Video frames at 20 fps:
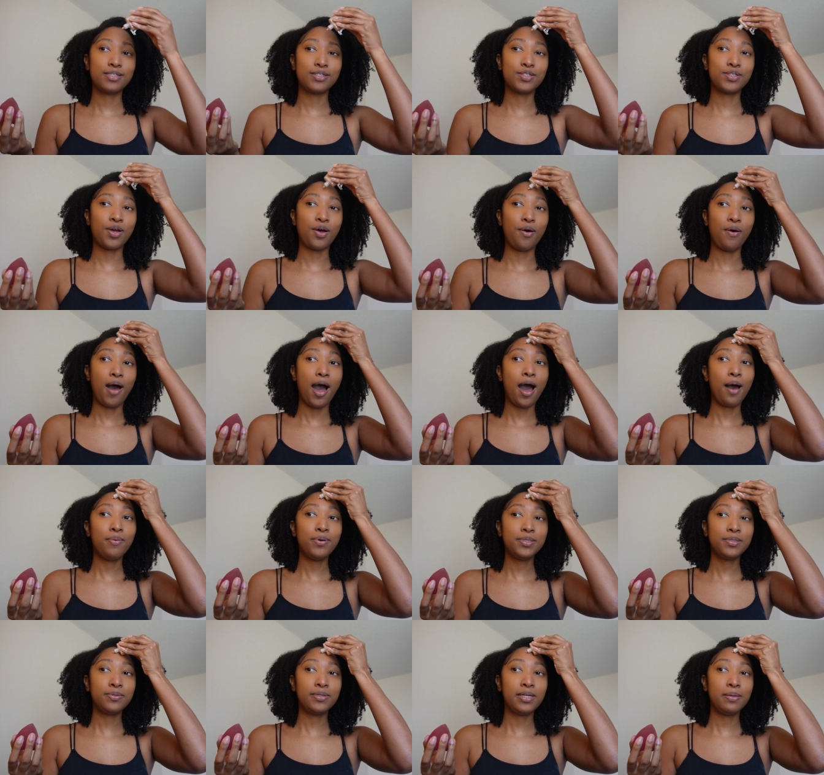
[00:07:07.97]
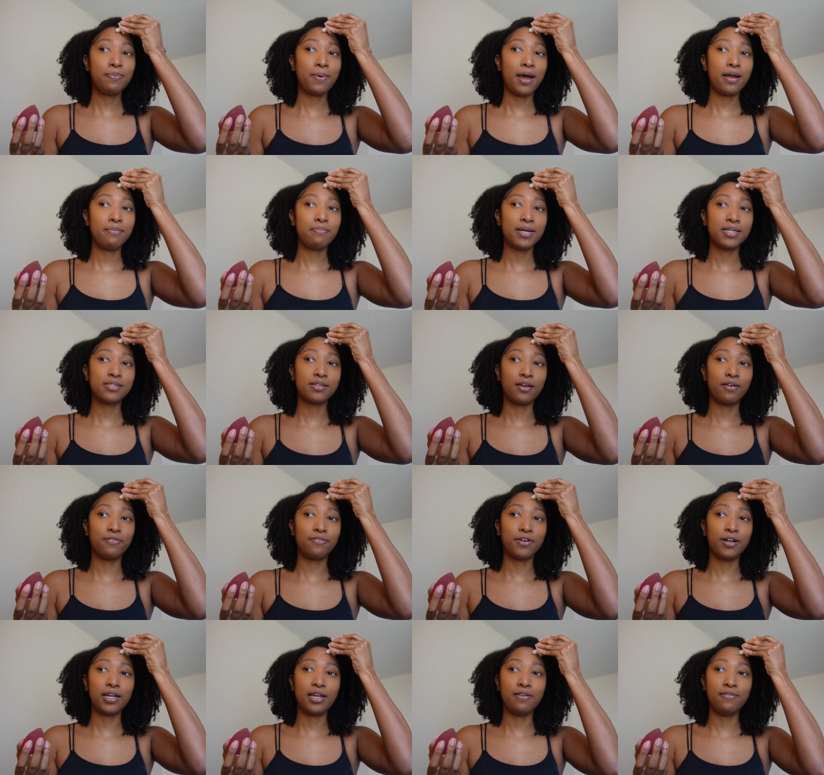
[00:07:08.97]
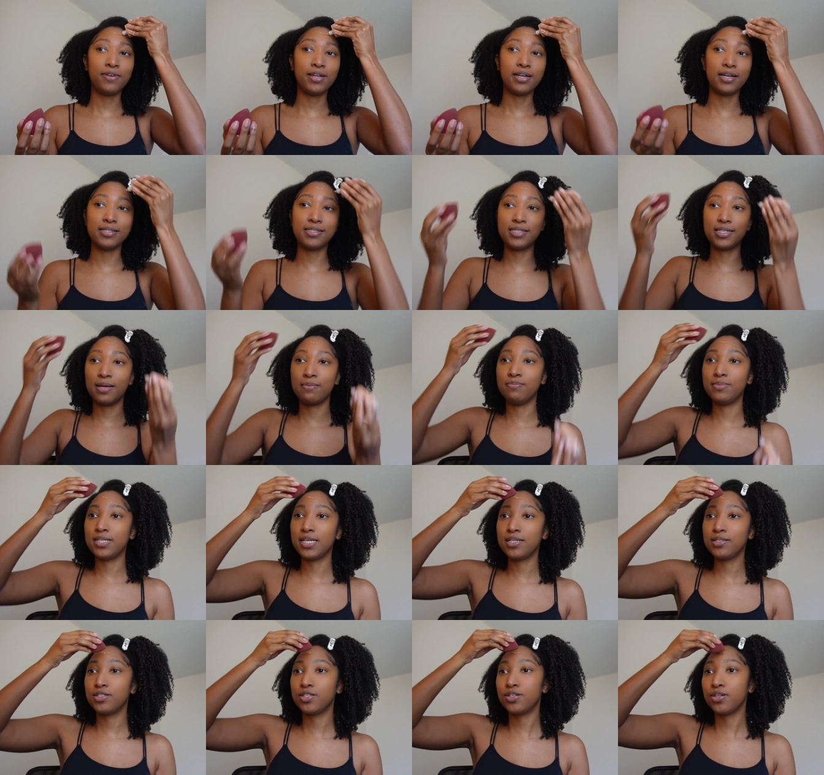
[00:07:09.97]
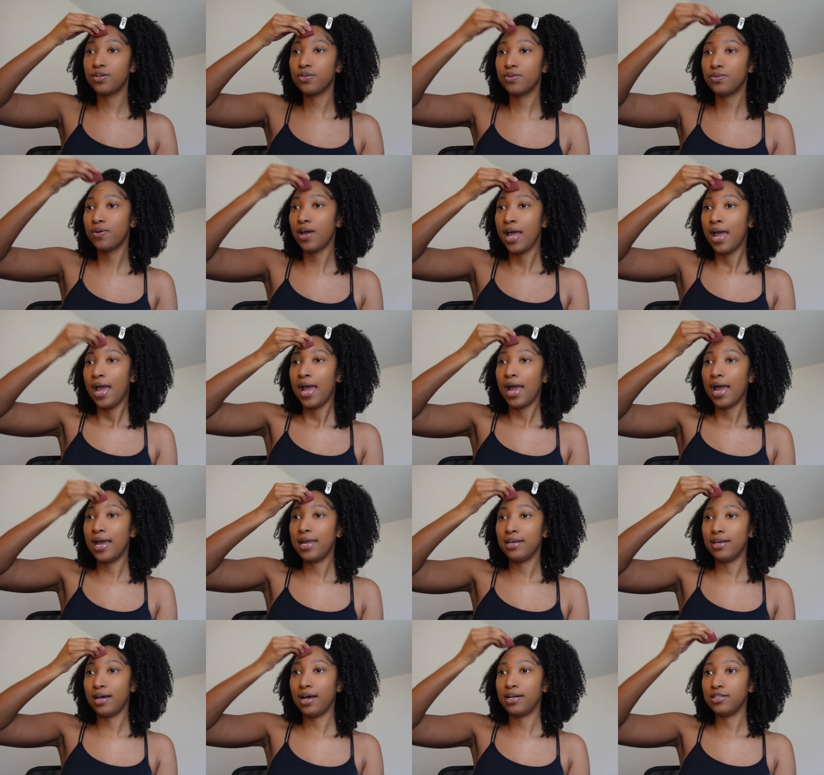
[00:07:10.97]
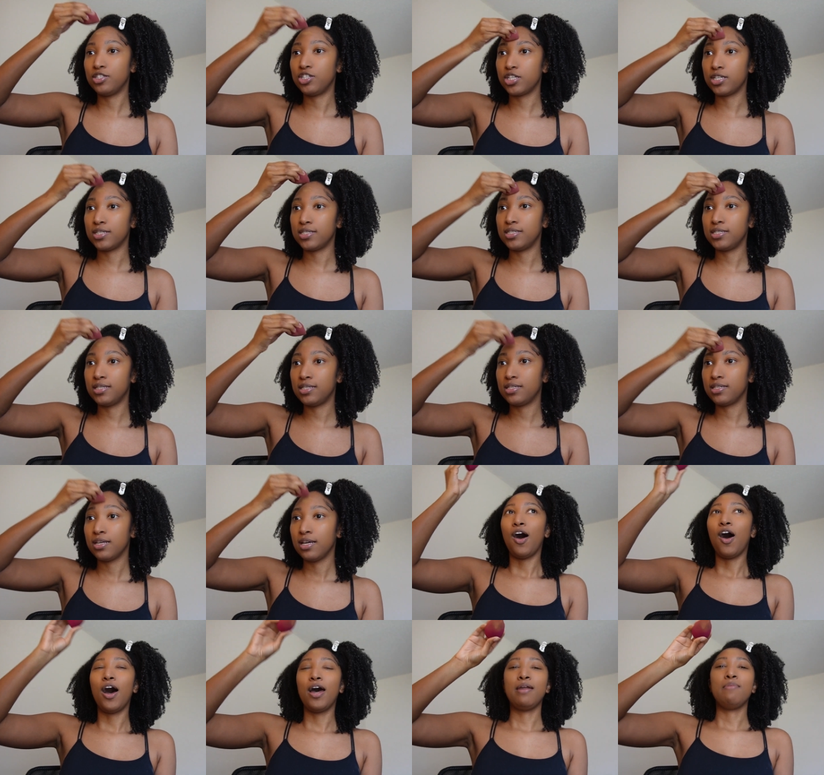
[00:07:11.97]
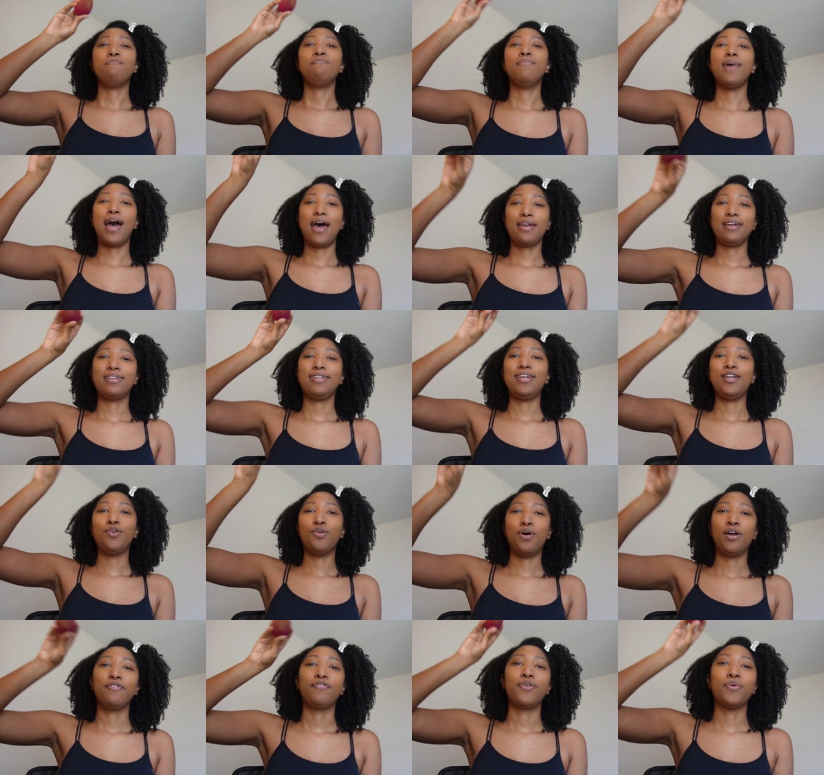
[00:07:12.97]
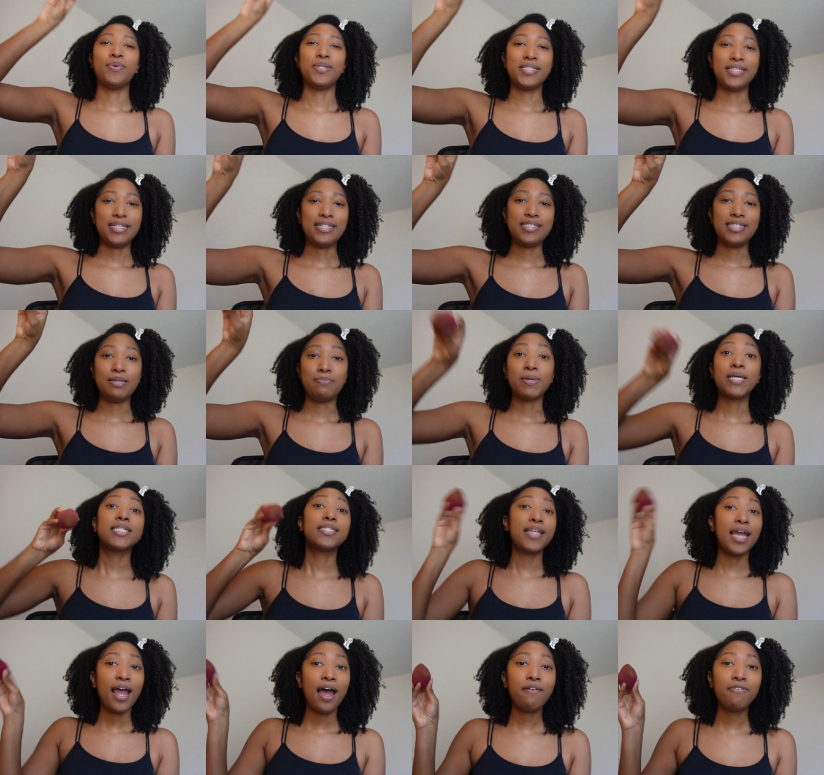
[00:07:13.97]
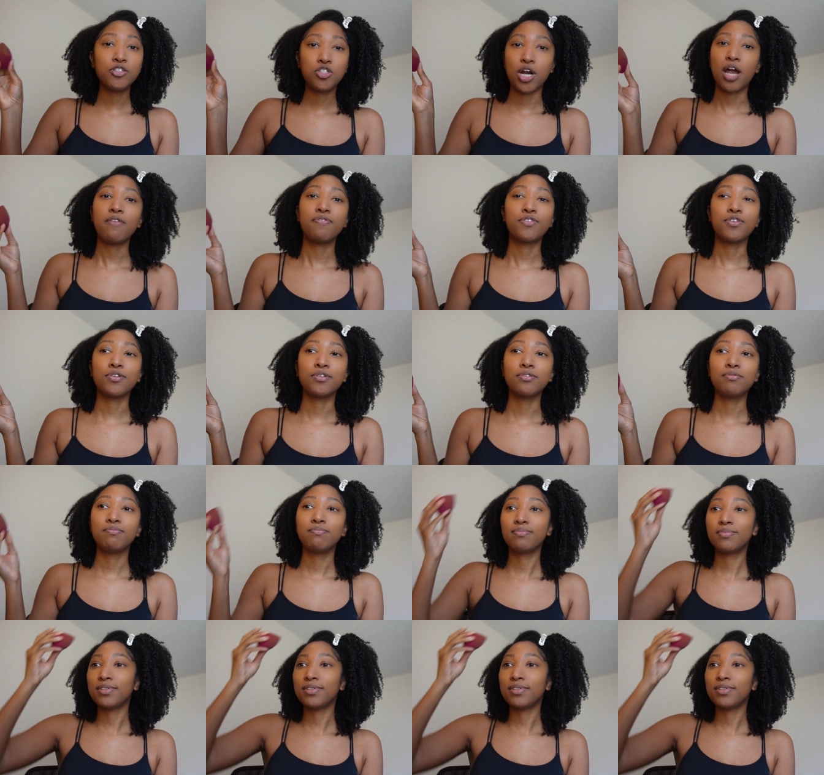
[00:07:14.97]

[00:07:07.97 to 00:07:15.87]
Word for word: So I was really proud of myself for even attempting to and not just automatically going for what's easy because they have a drive through.